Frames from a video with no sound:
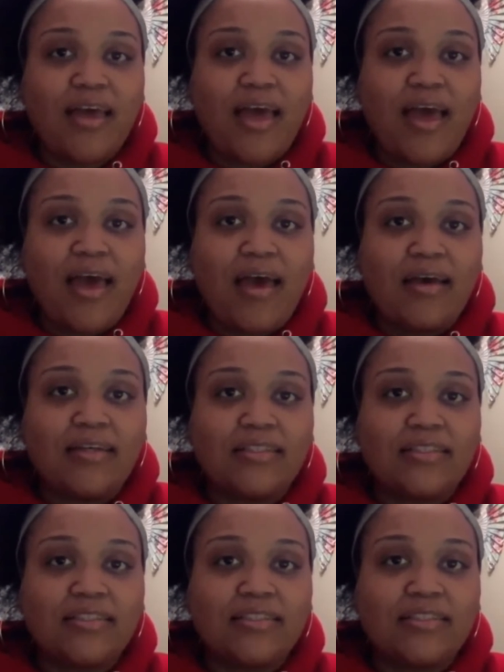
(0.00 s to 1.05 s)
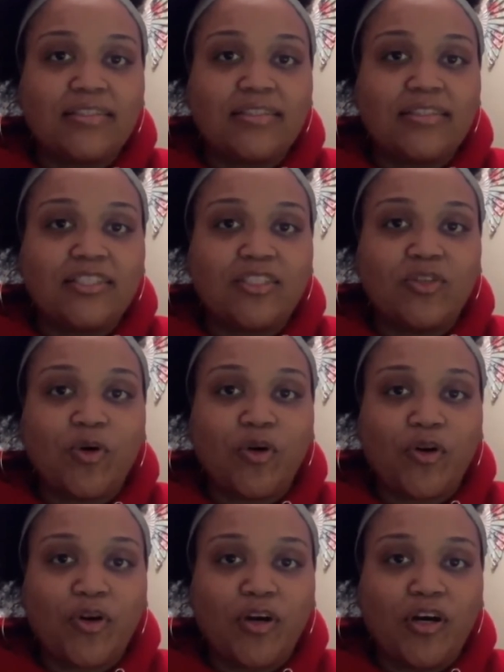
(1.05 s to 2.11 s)
as the
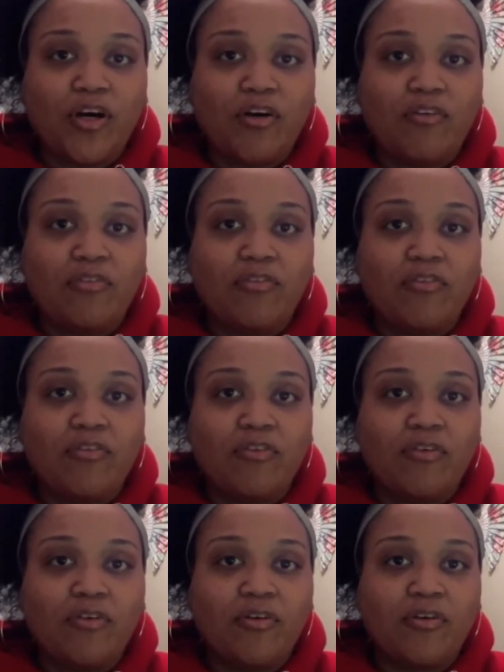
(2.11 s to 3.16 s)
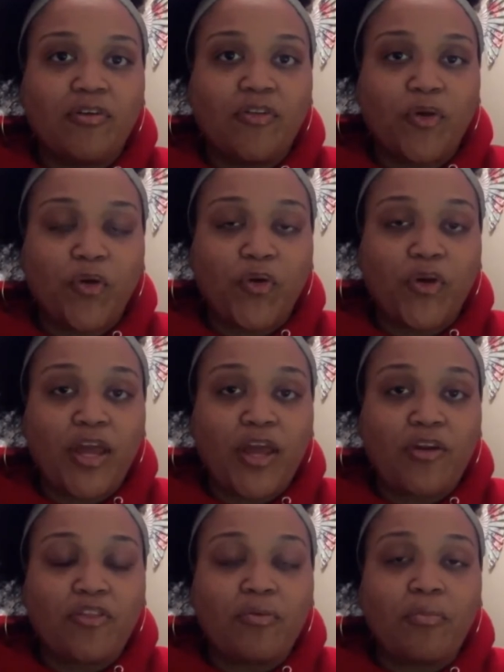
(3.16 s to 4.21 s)
daughter of the
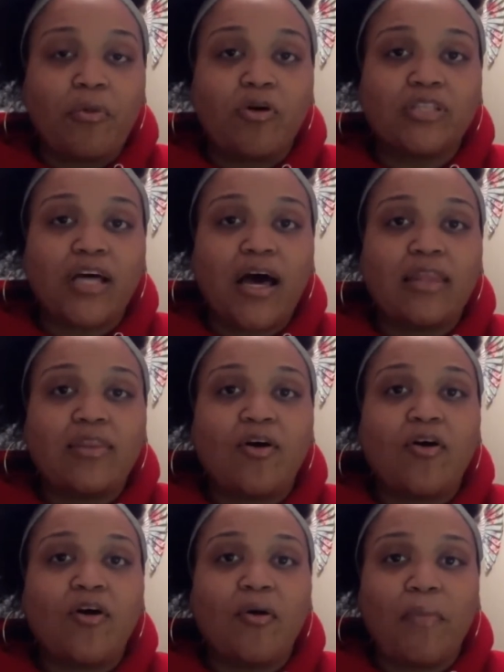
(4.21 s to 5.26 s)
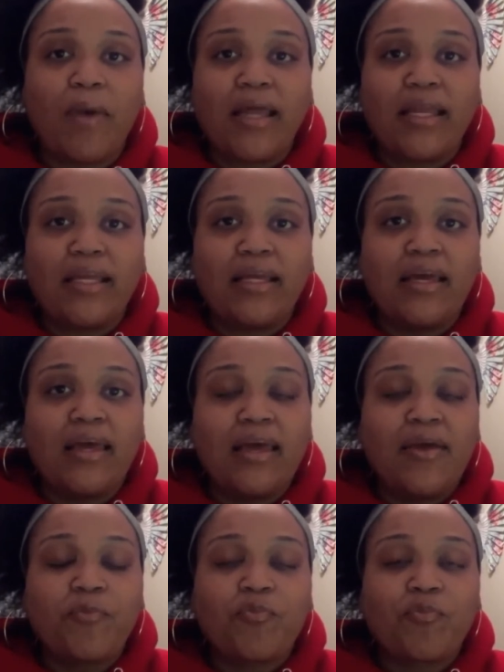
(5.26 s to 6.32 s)
Creator, the Most High, the Almighty.
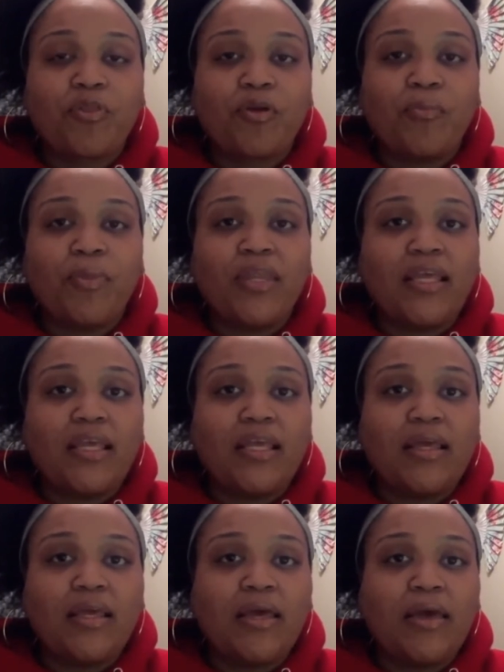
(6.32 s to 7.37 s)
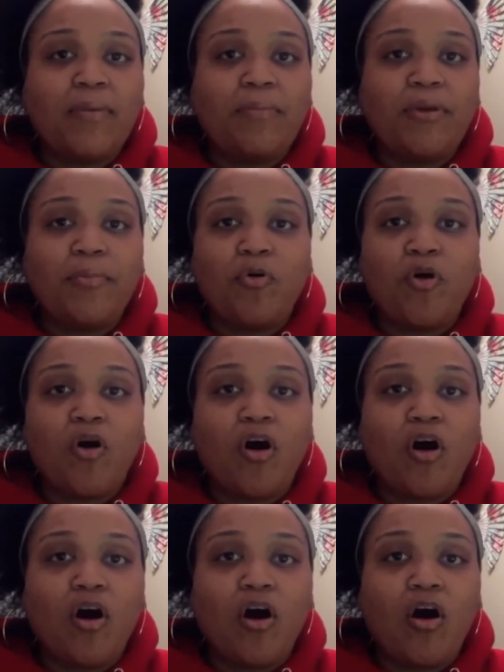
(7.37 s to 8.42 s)
Many people
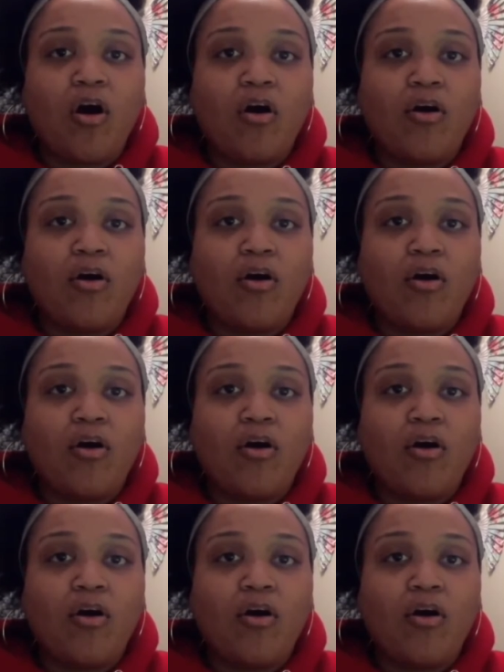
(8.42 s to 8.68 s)
call,